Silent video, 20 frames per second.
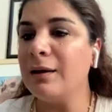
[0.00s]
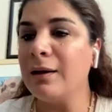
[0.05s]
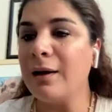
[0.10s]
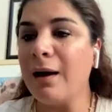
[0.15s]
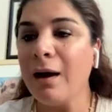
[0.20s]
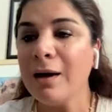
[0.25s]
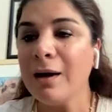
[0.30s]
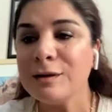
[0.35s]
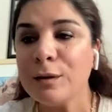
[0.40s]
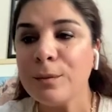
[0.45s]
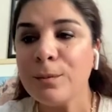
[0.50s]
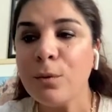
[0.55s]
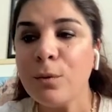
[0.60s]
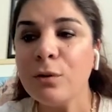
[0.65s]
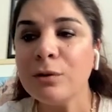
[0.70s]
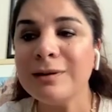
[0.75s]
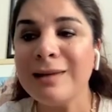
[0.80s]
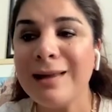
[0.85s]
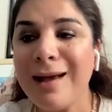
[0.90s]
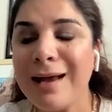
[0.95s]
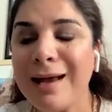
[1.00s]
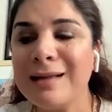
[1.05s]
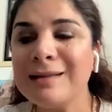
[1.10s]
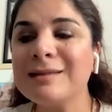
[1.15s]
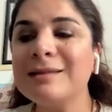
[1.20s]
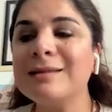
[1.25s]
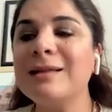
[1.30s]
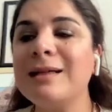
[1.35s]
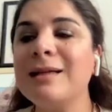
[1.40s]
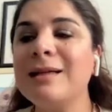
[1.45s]
Isoball
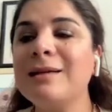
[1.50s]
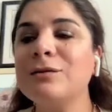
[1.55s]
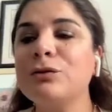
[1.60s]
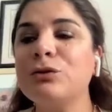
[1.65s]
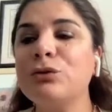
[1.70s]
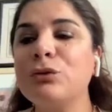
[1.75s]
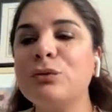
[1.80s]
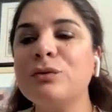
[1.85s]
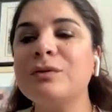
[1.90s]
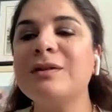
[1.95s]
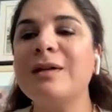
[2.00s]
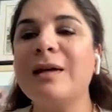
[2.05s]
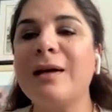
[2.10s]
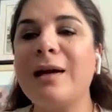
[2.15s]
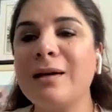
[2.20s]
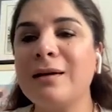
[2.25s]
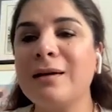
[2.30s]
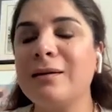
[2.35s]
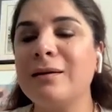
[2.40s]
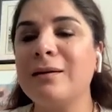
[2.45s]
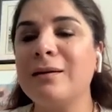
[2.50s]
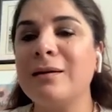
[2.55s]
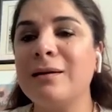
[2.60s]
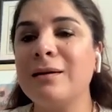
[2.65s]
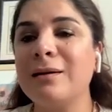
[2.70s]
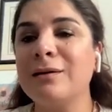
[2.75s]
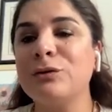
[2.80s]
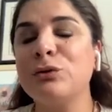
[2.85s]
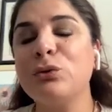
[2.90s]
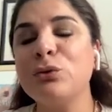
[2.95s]
lines in
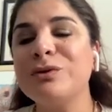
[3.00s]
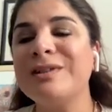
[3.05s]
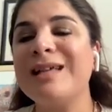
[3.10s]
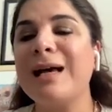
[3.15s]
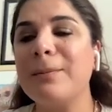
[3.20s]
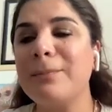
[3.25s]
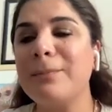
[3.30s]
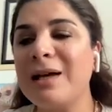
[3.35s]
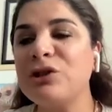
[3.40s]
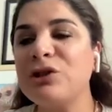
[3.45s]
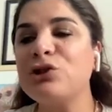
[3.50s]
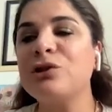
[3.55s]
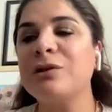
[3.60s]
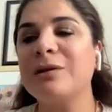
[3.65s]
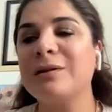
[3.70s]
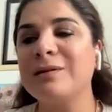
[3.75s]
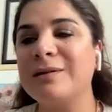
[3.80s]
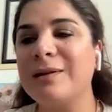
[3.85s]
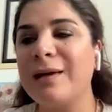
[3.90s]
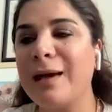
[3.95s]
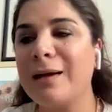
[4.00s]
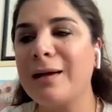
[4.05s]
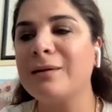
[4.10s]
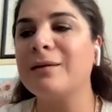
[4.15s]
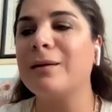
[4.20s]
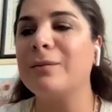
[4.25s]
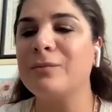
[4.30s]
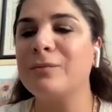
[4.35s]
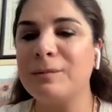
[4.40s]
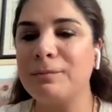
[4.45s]
two-dimensional
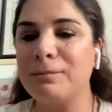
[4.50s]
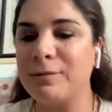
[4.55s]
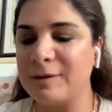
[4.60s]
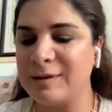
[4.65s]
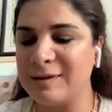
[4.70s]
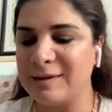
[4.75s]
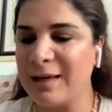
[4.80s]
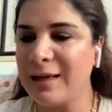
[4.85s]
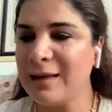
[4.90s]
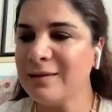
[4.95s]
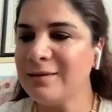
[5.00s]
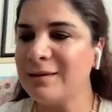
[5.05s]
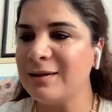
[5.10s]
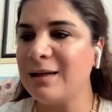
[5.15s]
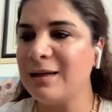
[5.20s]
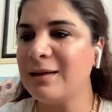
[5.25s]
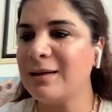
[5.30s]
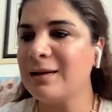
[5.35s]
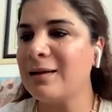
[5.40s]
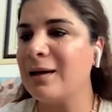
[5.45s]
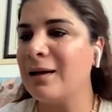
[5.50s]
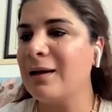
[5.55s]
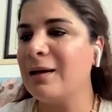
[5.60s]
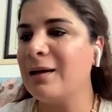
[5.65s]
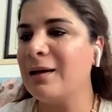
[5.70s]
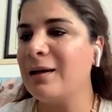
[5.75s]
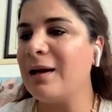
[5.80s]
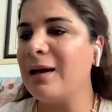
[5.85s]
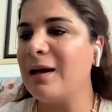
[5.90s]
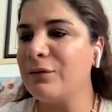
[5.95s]
diagram representing
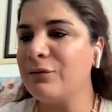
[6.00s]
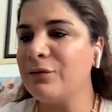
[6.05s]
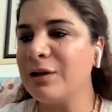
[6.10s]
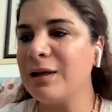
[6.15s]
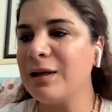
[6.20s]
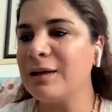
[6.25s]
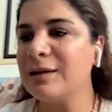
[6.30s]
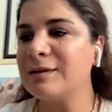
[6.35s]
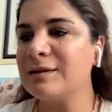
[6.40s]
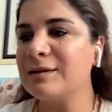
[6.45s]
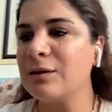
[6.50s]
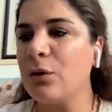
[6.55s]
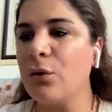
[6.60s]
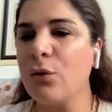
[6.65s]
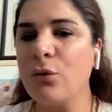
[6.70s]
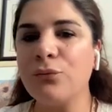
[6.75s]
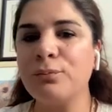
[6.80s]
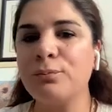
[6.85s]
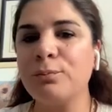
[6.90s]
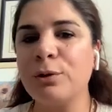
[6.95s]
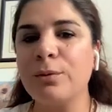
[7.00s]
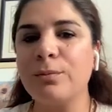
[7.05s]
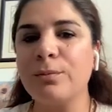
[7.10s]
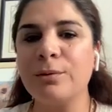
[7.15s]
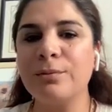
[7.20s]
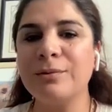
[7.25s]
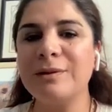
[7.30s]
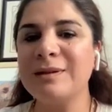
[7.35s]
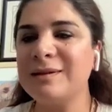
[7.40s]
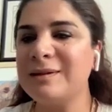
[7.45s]
areas of
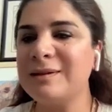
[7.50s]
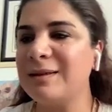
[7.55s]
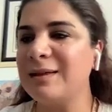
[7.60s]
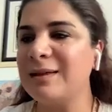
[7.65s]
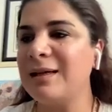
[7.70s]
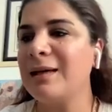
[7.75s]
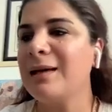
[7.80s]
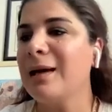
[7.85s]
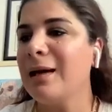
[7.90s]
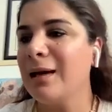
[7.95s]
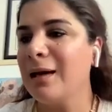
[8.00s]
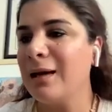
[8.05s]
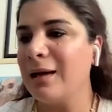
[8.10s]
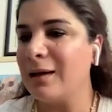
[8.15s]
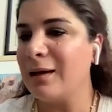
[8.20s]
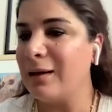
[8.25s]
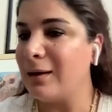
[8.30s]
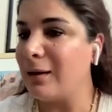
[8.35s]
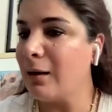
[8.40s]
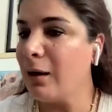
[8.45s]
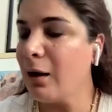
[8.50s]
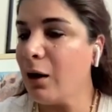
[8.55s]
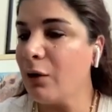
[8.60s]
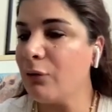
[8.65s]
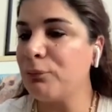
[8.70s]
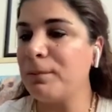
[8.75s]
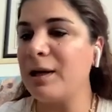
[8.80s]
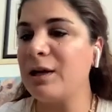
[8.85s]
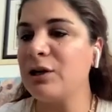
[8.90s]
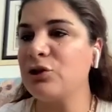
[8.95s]
probability, how
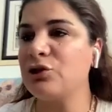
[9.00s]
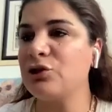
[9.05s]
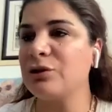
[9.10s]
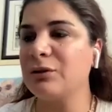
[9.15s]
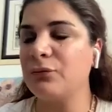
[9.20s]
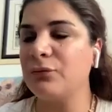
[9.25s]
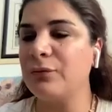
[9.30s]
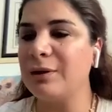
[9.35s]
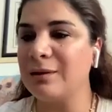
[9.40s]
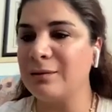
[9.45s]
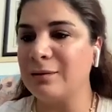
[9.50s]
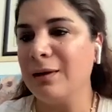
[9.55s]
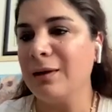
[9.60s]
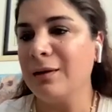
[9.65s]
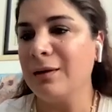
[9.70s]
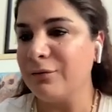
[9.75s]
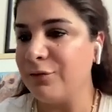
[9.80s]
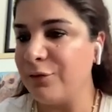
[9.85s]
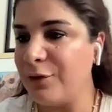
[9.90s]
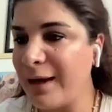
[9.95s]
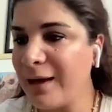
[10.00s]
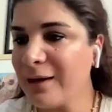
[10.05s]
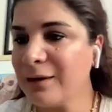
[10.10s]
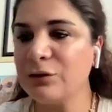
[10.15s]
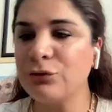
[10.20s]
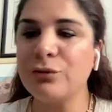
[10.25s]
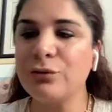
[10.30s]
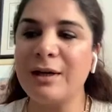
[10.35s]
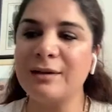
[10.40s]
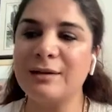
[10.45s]
patient will react
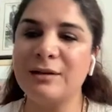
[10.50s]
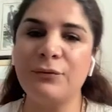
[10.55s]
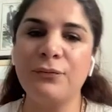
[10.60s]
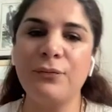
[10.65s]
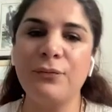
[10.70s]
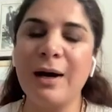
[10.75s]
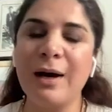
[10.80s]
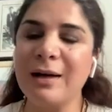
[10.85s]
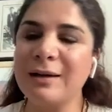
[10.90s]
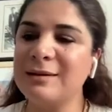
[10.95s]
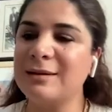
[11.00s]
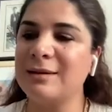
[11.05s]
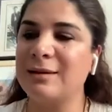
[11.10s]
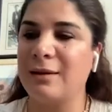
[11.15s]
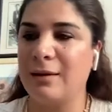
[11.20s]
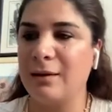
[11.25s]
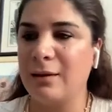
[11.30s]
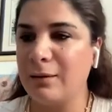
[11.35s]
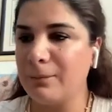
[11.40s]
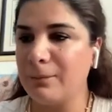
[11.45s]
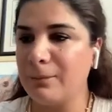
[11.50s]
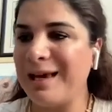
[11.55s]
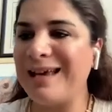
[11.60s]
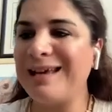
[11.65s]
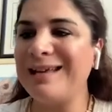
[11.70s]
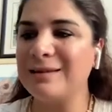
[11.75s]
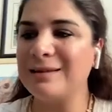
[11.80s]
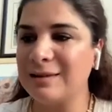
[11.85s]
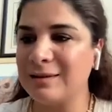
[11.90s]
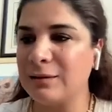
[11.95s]
to a defined pain
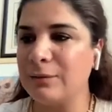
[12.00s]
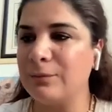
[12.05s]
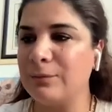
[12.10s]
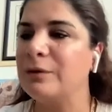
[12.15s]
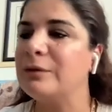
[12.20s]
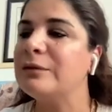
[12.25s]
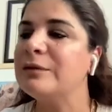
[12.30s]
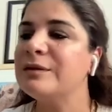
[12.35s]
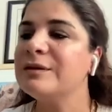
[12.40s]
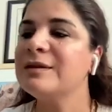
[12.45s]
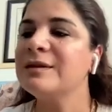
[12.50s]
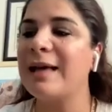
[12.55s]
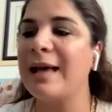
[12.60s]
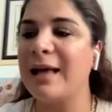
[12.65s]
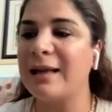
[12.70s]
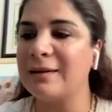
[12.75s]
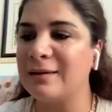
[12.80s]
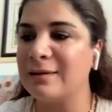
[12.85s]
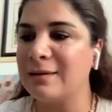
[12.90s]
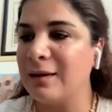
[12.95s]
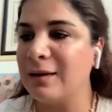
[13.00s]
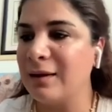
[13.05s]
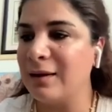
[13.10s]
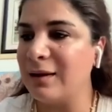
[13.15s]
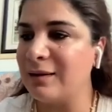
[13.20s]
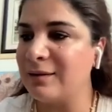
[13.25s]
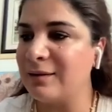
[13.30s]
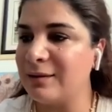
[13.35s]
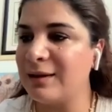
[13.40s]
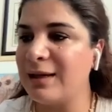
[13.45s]
stimulus and
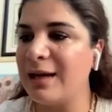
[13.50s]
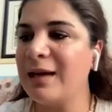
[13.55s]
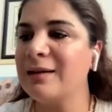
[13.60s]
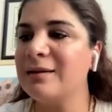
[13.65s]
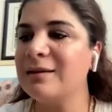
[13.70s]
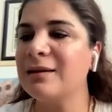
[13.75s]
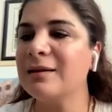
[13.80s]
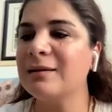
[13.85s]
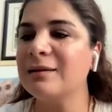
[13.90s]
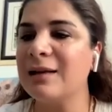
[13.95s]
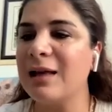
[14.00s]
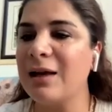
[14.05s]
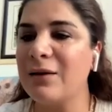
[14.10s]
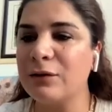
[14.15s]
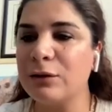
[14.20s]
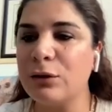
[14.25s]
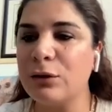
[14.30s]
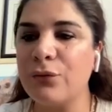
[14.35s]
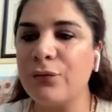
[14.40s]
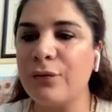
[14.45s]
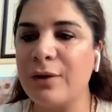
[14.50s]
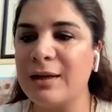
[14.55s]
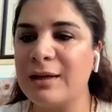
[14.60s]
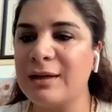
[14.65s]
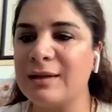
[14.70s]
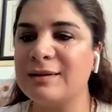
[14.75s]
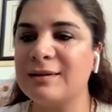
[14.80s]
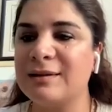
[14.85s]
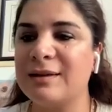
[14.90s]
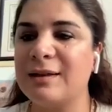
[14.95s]
indicating level of
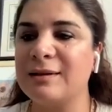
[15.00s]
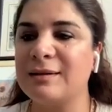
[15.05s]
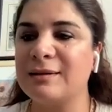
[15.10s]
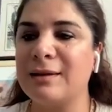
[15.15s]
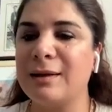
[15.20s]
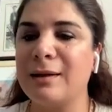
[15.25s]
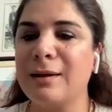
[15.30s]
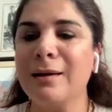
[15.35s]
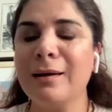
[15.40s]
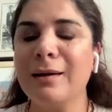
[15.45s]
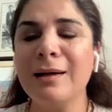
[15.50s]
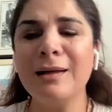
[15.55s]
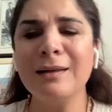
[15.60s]
anesthesia.